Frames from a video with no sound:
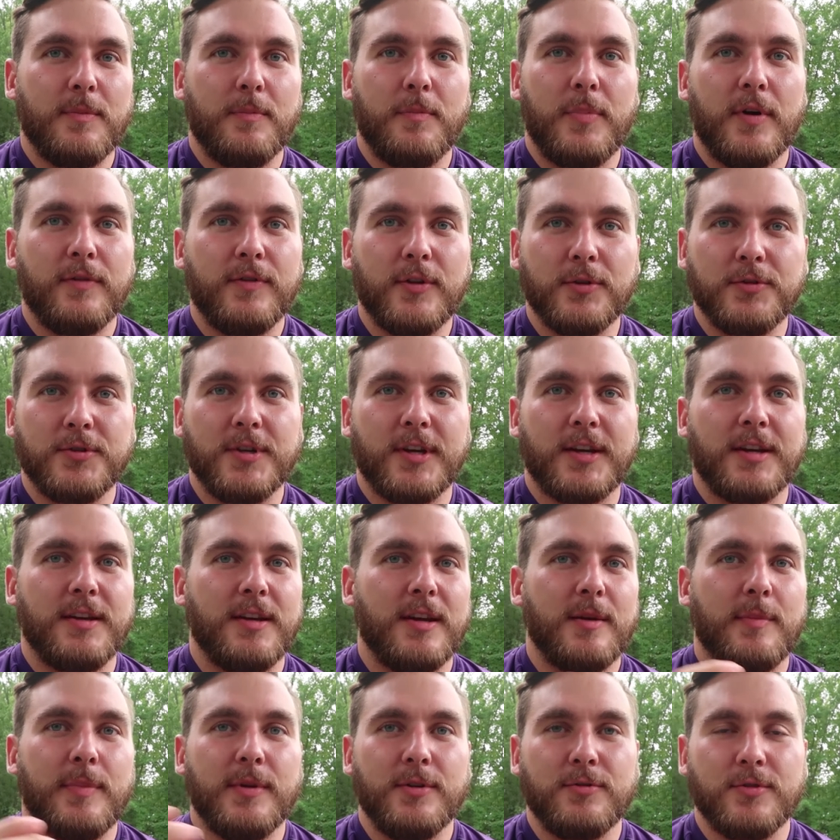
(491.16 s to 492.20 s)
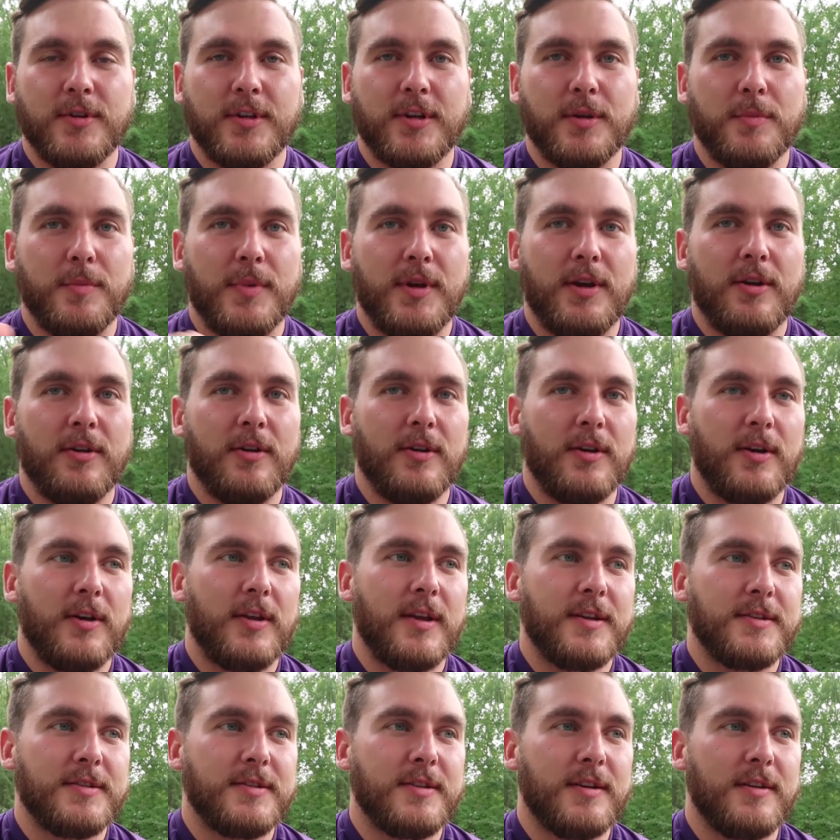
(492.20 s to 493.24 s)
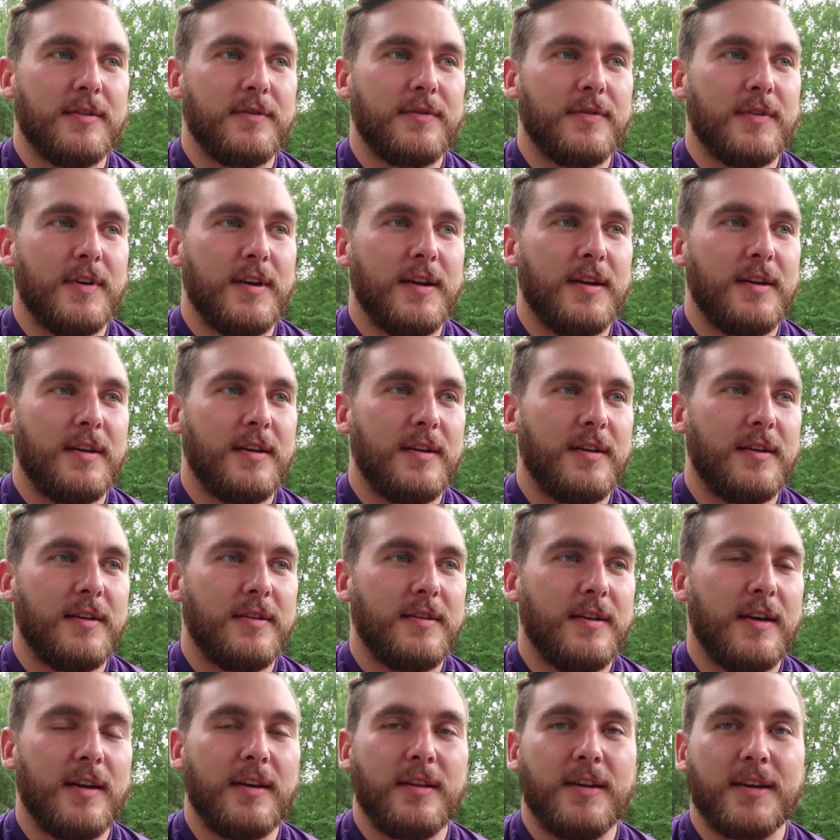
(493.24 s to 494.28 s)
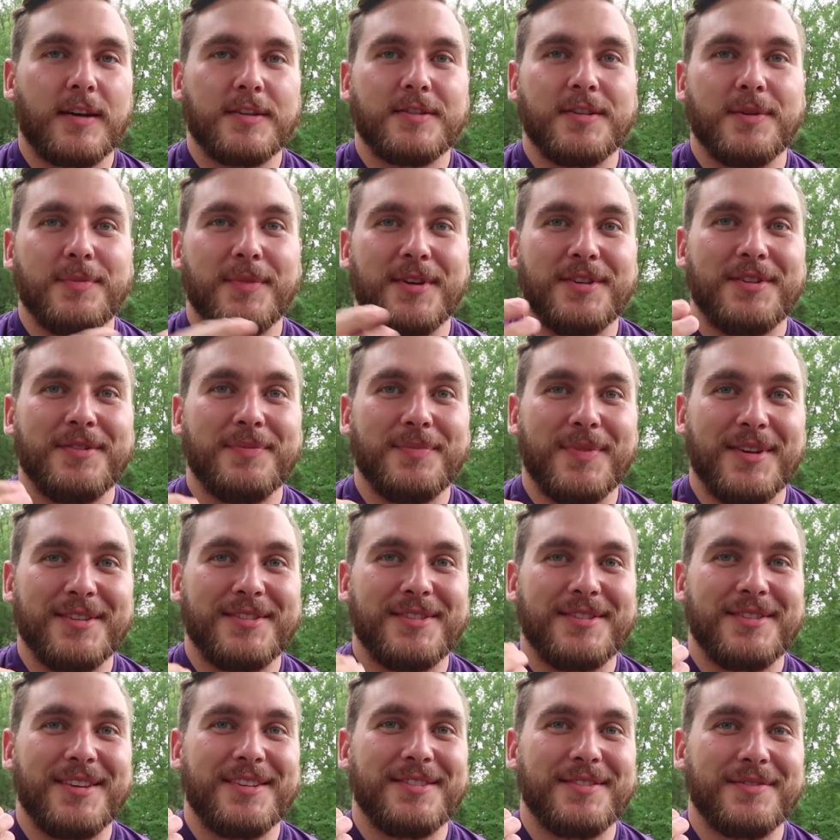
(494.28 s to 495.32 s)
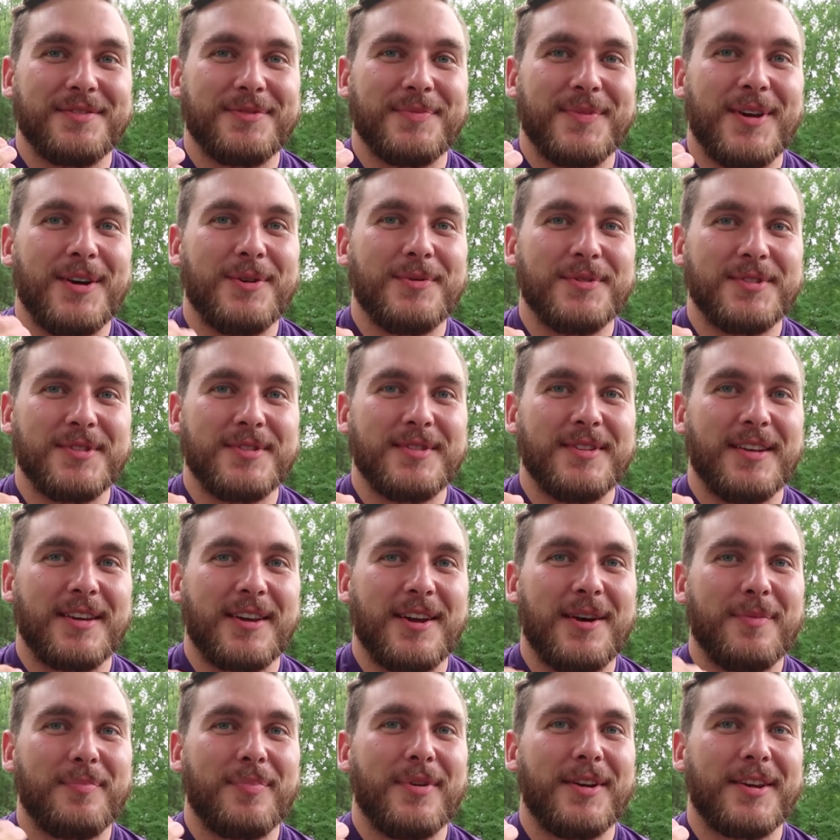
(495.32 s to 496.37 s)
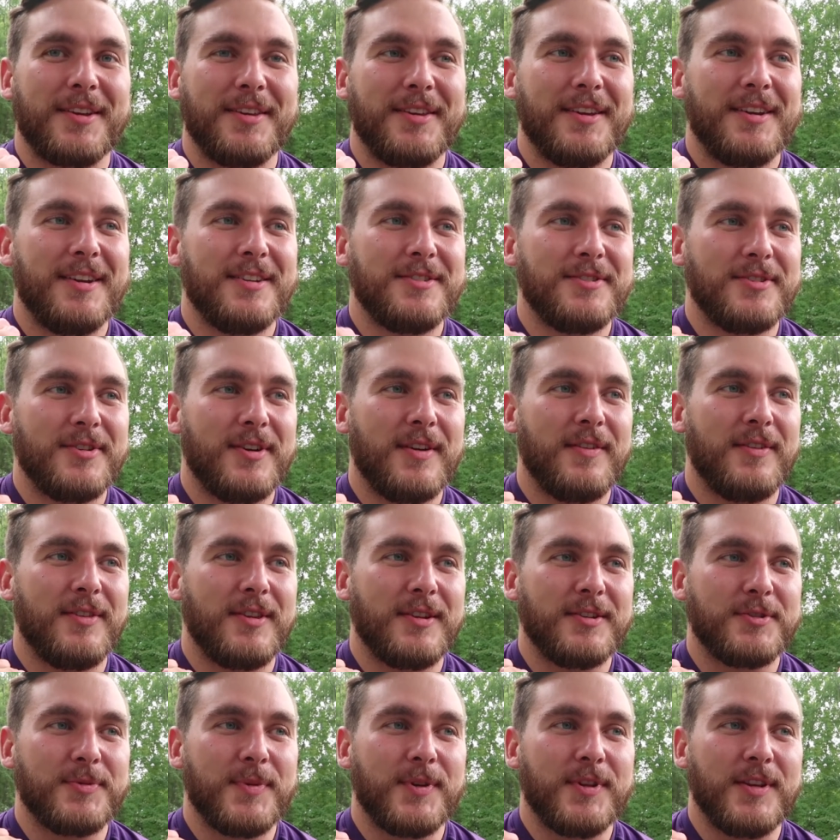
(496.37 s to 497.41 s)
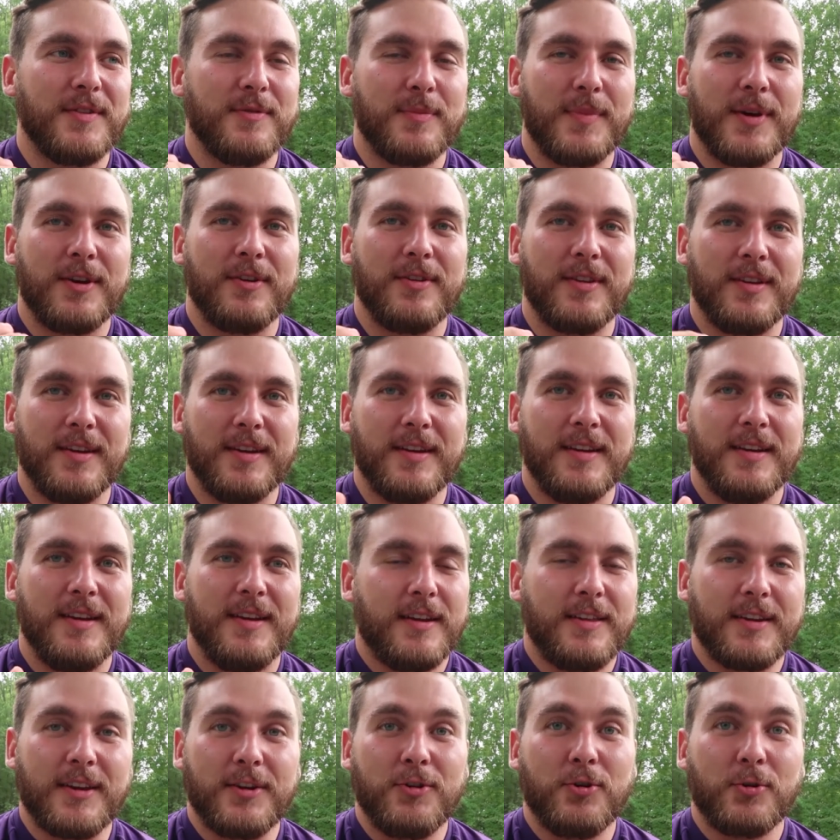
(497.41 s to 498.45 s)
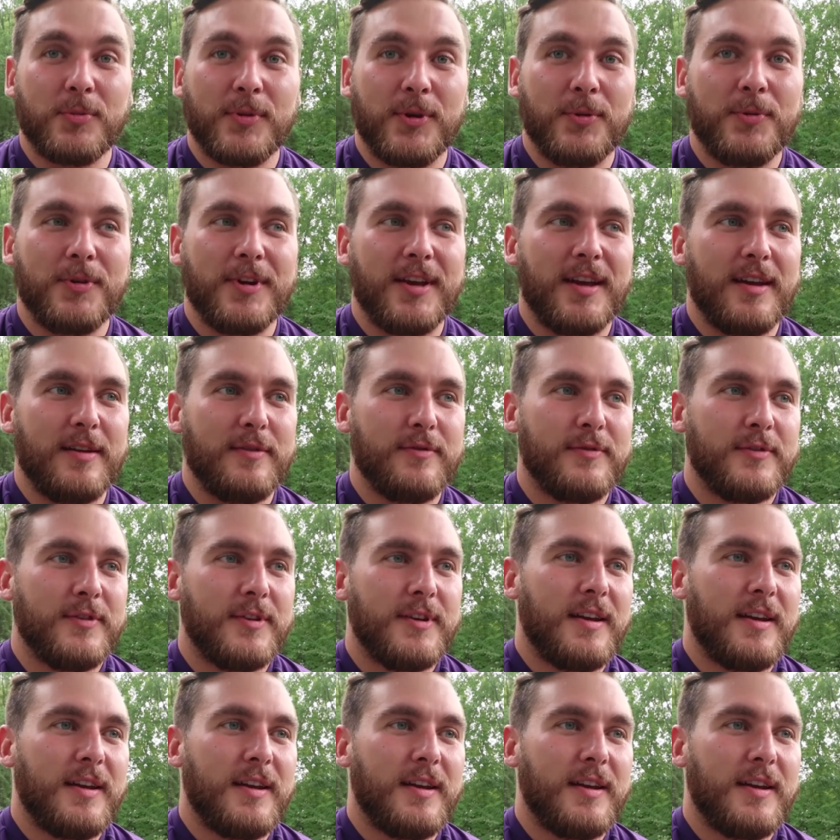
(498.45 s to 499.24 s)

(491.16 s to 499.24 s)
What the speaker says: buffalo chicken dip and drinking beer and all that stuff, and yeah, like I said, my sense of smell was like upregulated, so everything smelled even better than I think it normally would have.